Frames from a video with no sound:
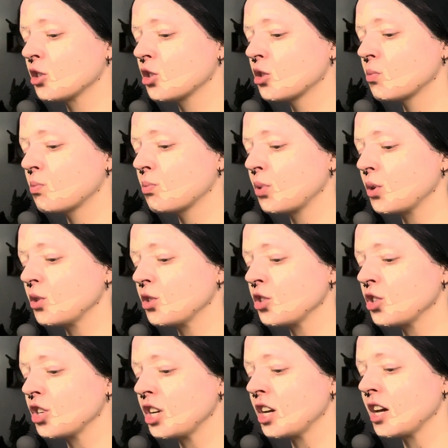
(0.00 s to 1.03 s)

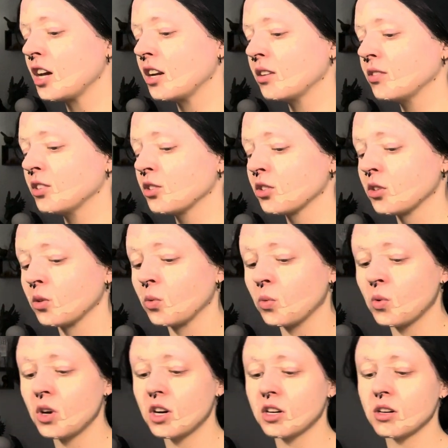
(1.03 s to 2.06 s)
spongy out of his little
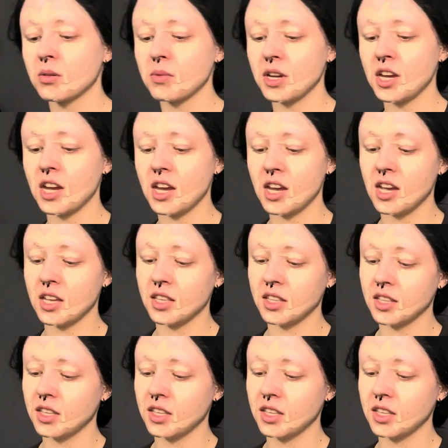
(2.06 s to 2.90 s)
water bath.